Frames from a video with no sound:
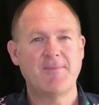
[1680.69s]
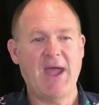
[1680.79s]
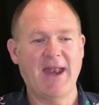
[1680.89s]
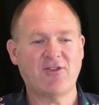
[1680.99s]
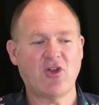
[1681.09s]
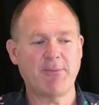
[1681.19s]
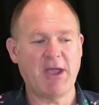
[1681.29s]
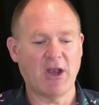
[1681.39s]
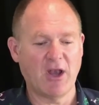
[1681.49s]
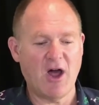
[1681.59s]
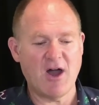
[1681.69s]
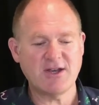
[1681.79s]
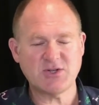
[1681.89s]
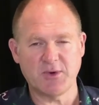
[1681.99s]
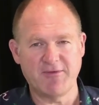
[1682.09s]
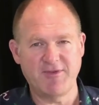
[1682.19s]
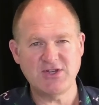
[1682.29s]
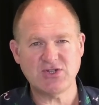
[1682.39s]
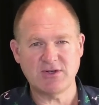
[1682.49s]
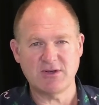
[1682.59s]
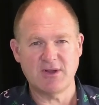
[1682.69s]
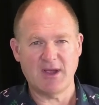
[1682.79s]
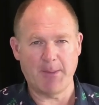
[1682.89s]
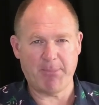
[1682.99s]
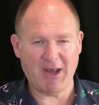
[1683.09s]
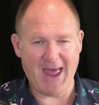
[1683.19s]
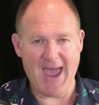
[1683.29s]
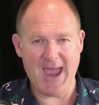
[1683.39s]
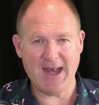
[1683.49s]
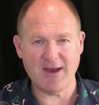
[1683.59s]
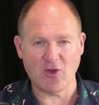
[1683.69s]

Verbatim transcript: and it's got to be aligned to a vision, a plan, a